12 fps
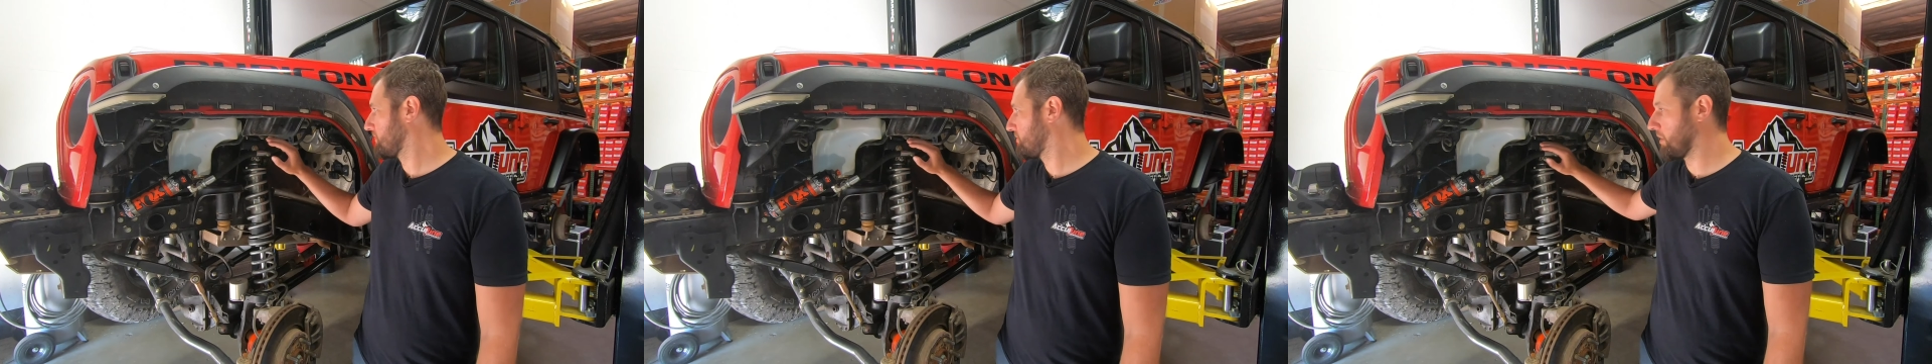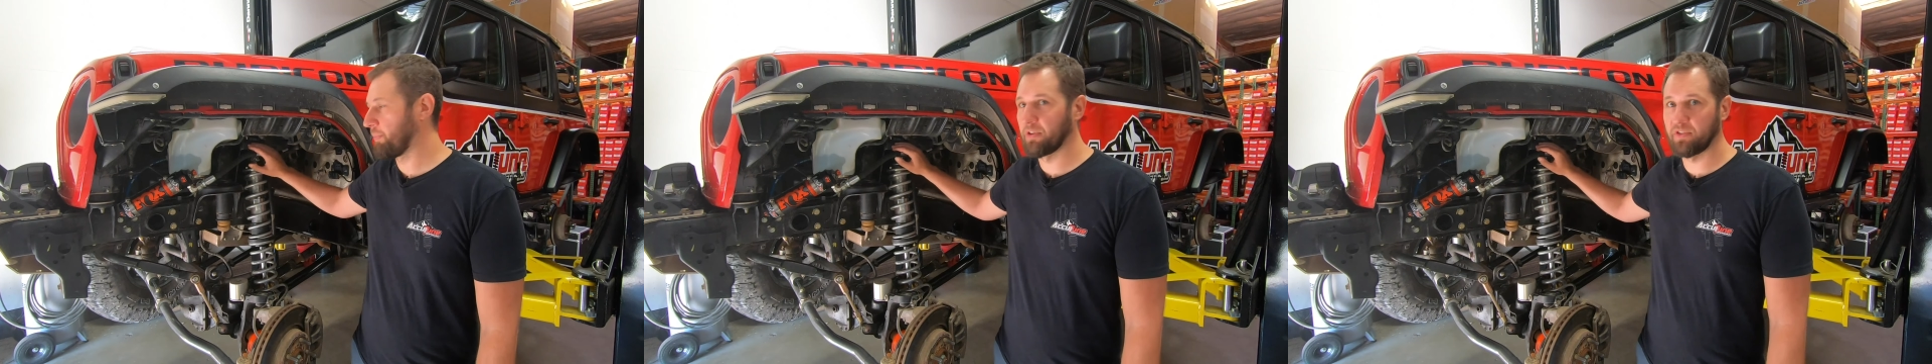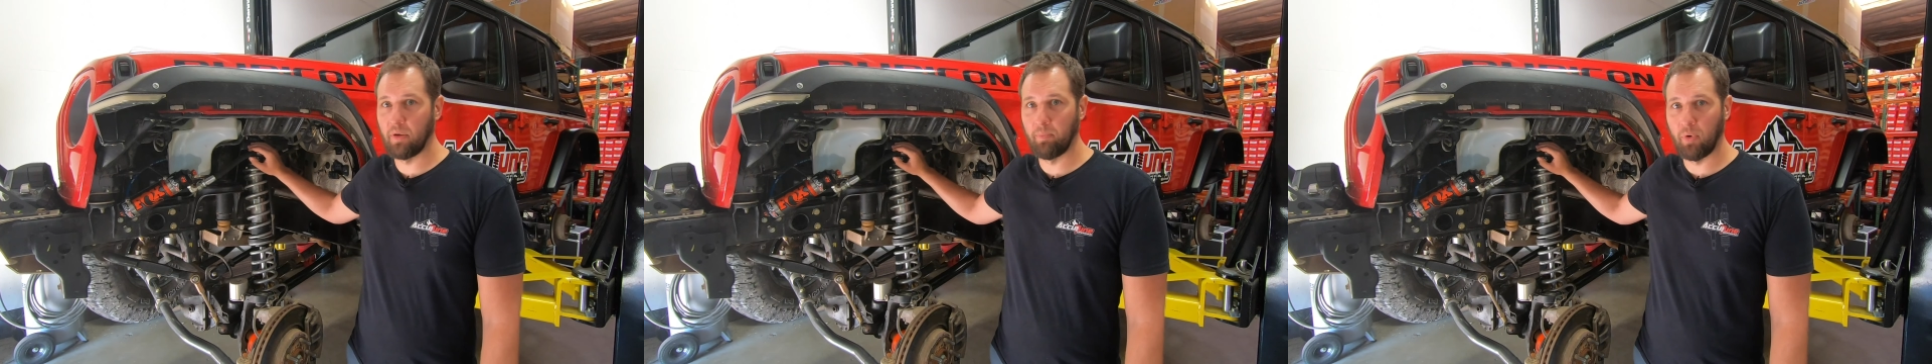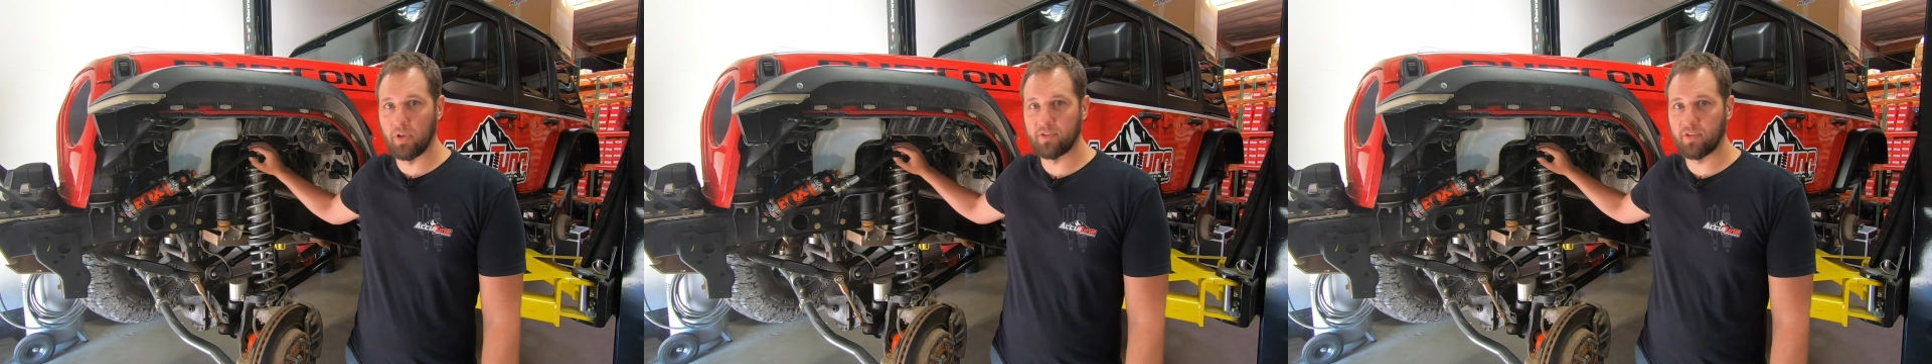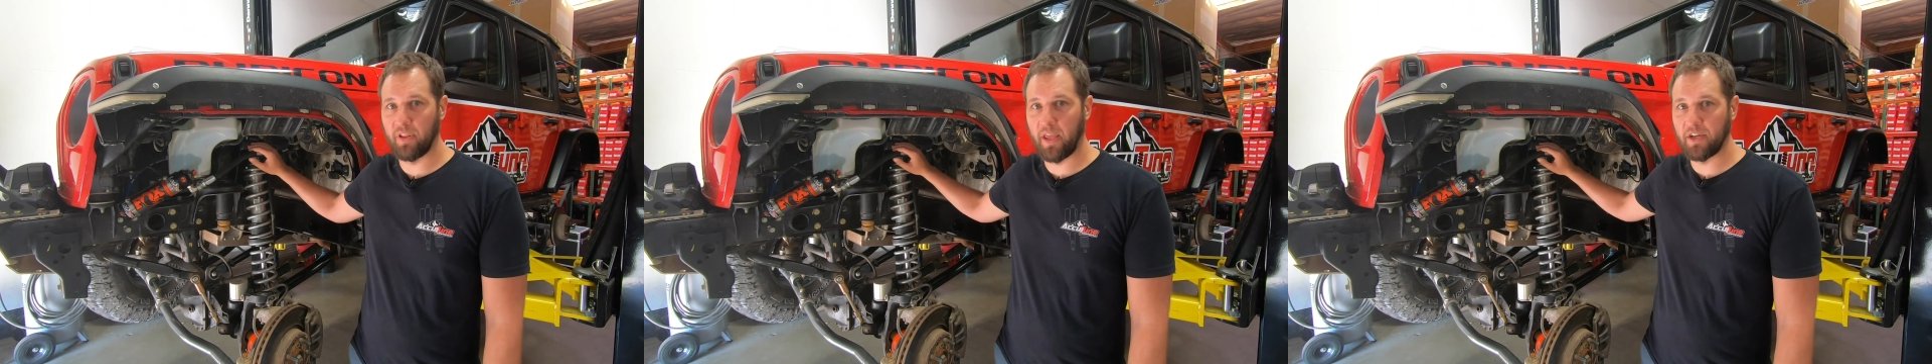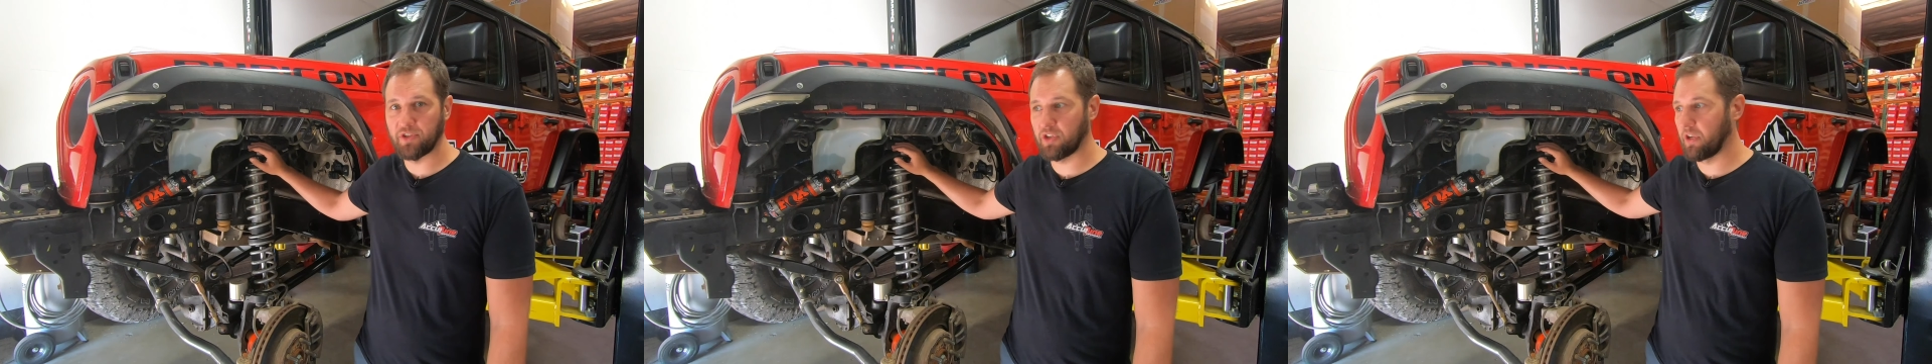super simple
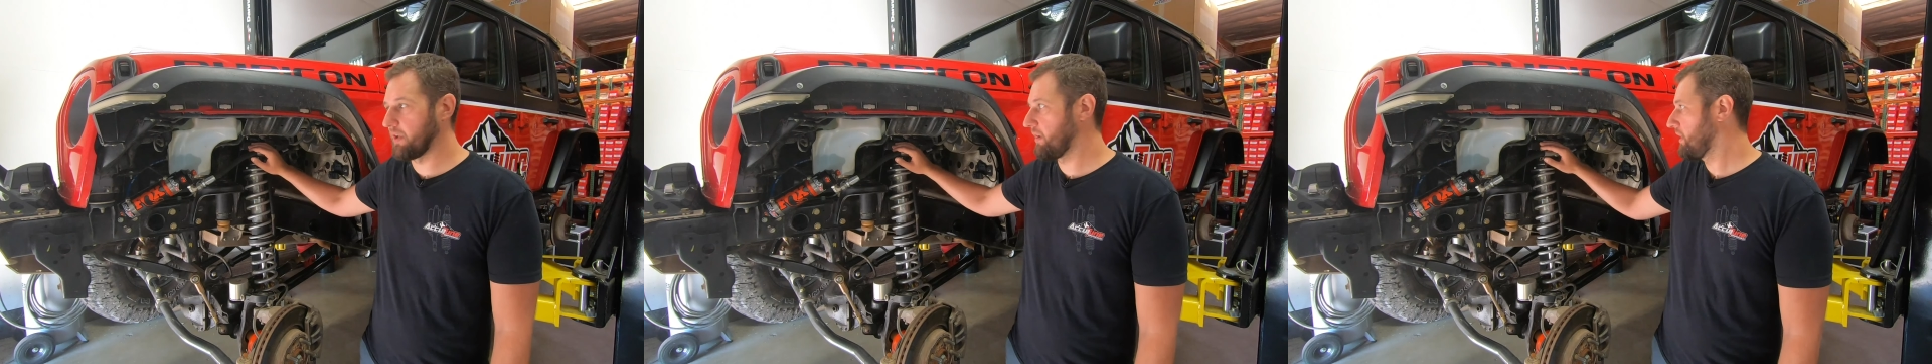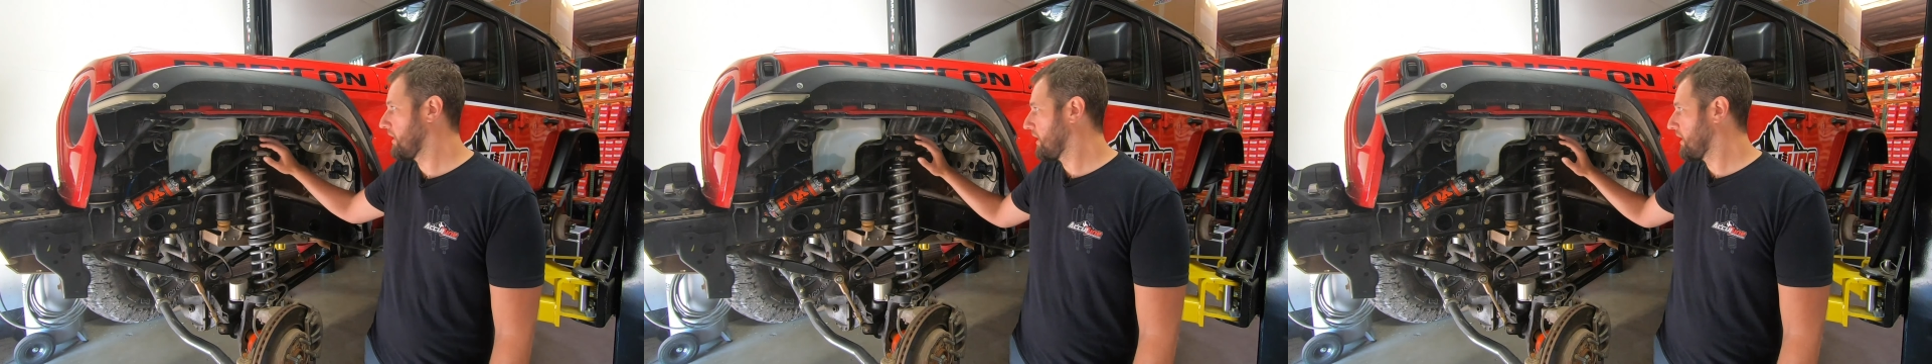installation,